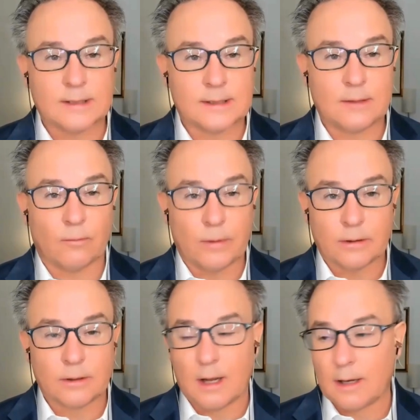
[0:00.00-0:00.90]
can see
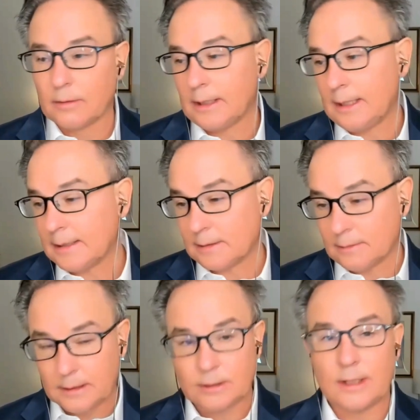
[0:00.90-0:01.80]
real concrete gains.
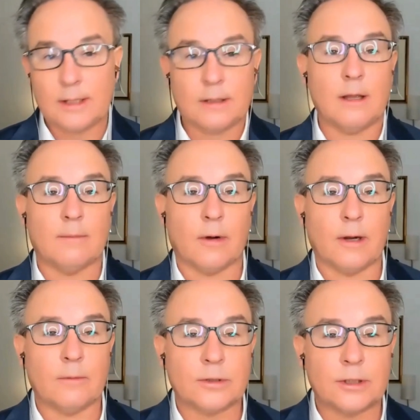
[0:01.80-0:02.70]
Look at Jane Klebb,
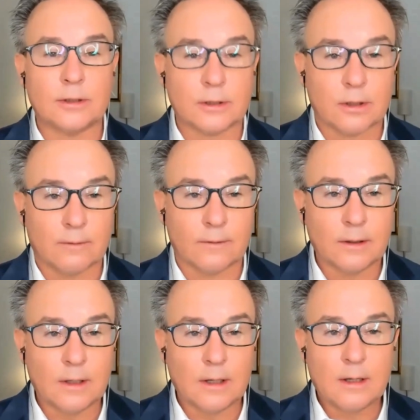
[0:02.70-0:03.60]
right? When she took
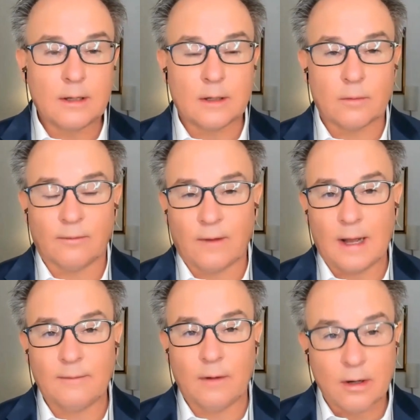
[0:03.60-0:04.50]
over, there were
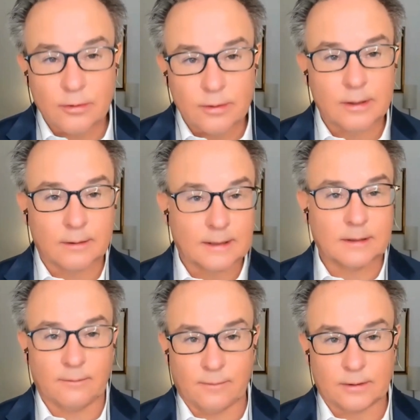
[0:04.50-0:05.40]
500
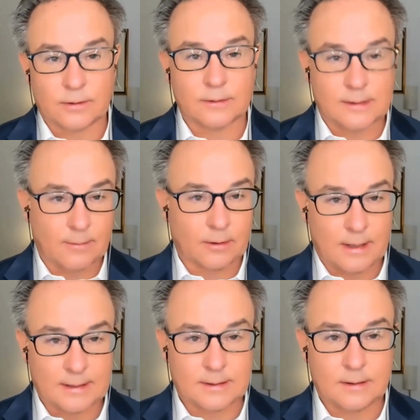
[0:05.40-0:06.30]
elected officials,
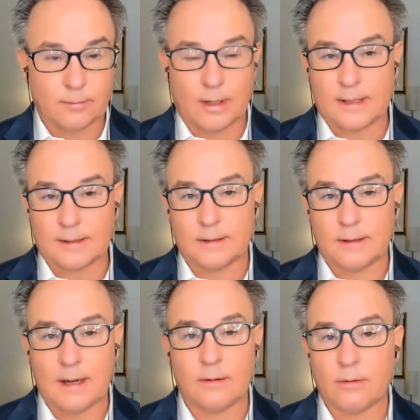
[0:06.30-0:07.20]
Democrats in Nebraska.
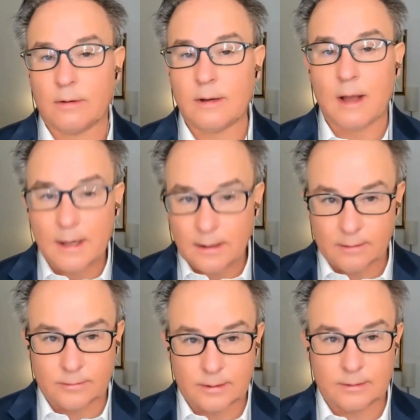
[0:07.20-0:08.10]
Now there are
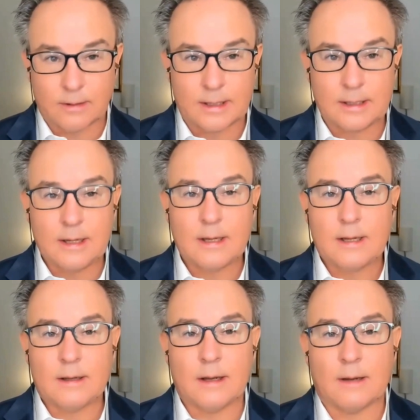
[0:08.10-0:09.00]
900, right?
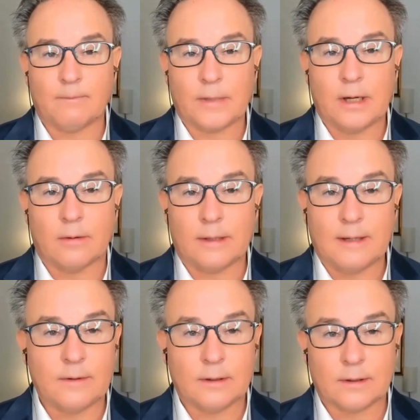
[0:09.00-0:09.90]

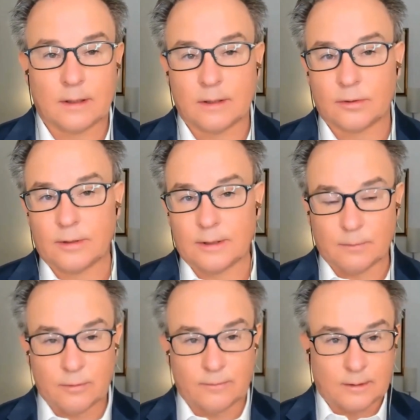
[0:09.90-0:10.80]
Even though the country has
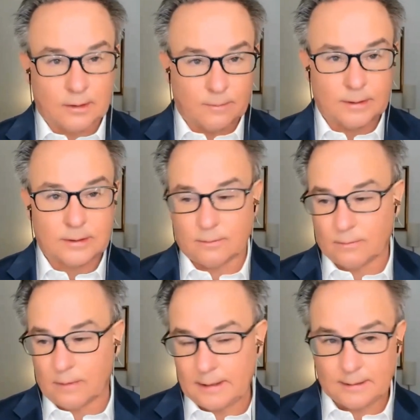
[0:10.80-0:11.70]
moved a little bit to the
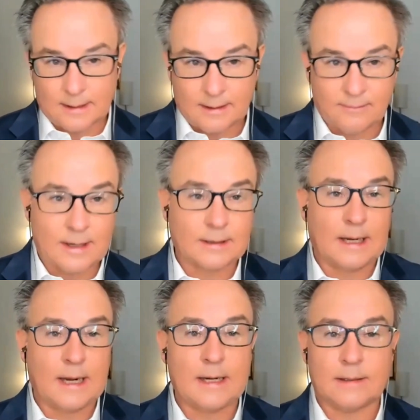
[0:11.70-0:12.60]
right, they've had
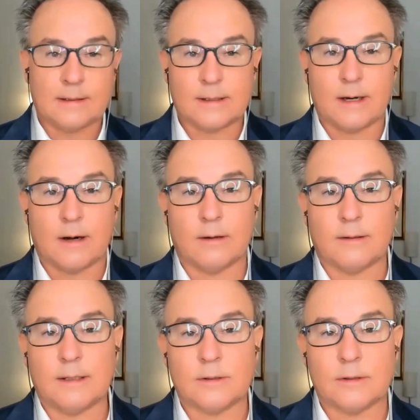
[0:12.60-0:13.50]
gains there.
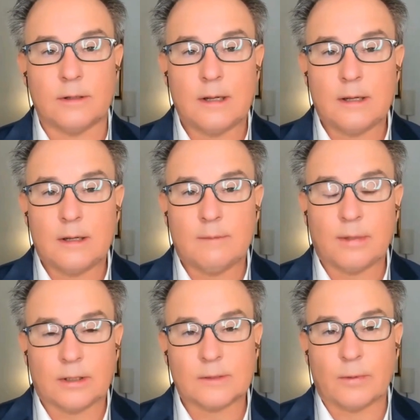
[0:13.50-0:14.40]
These are
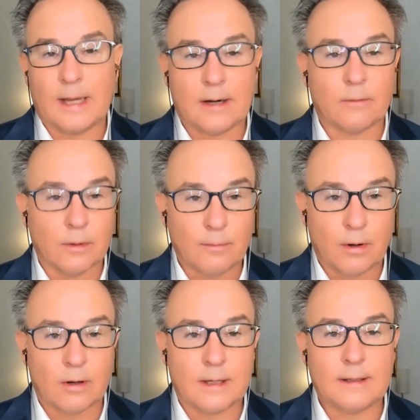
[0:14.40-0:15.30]
because we had a real
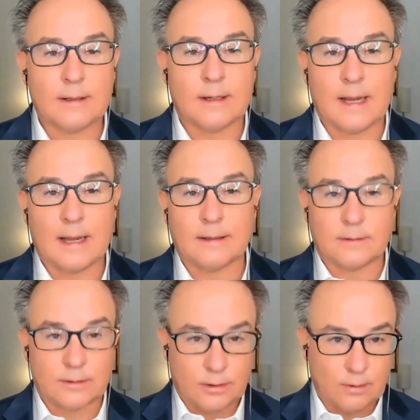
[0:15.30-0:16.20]
party that had,
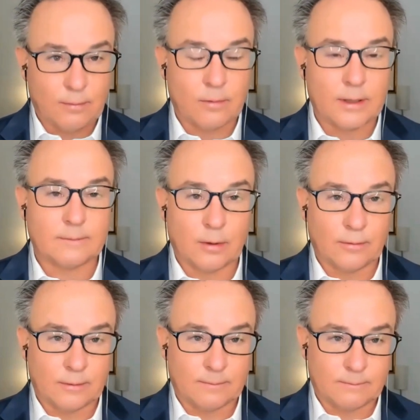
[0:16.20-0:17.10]
to your point,
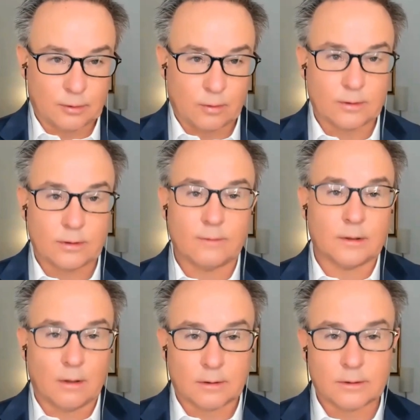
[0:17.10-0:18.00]
both a short-term and
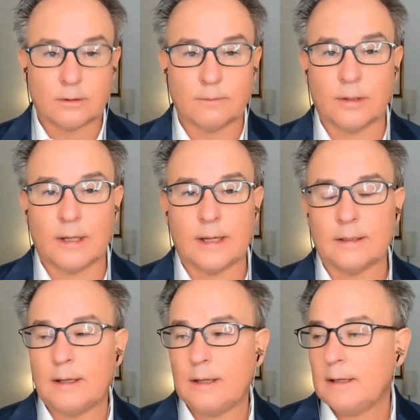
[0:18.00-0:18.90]
a long-term
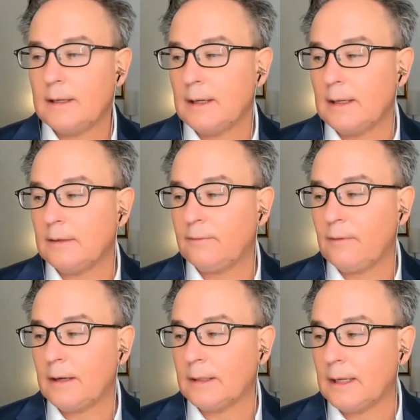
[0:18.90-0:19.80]
plan. And then
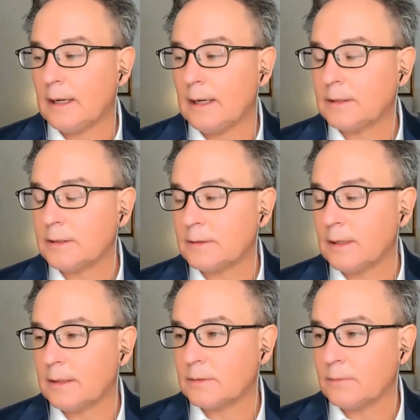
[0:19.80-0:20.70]
finally, Ken, I
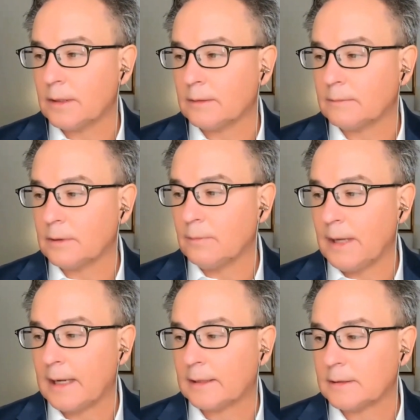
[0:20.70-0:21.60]
just want to go
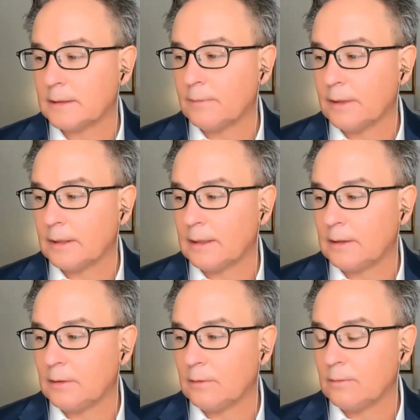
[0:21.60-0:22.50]
back to something that
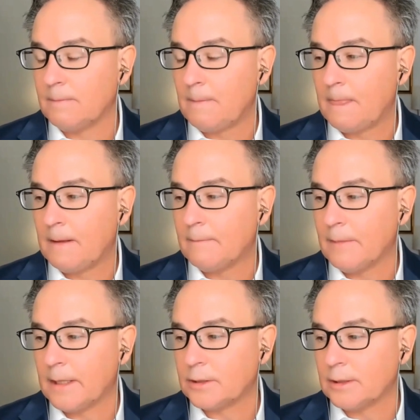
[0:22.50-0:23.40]
you
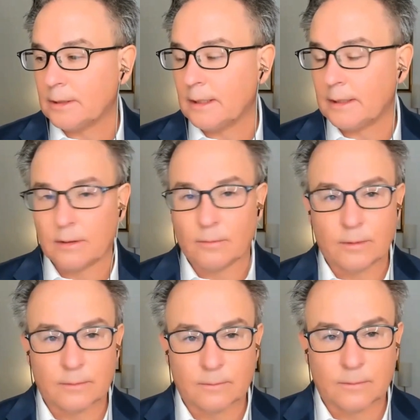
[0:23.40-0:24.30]
mentioned, and I know
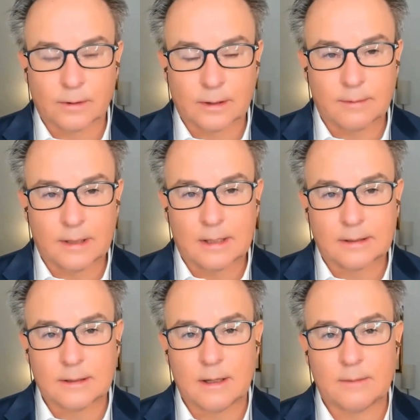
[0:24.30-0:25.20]
we're going to be out of
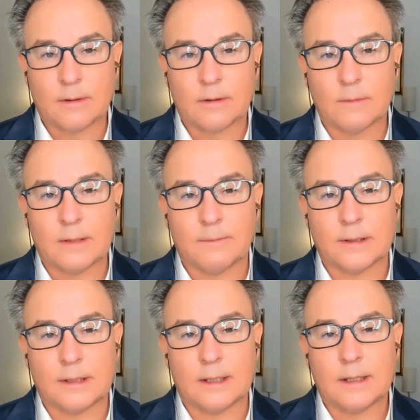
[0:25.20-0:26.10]
time here in a minute,
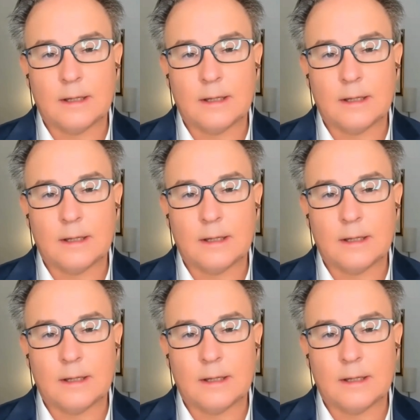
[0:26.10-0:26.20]
but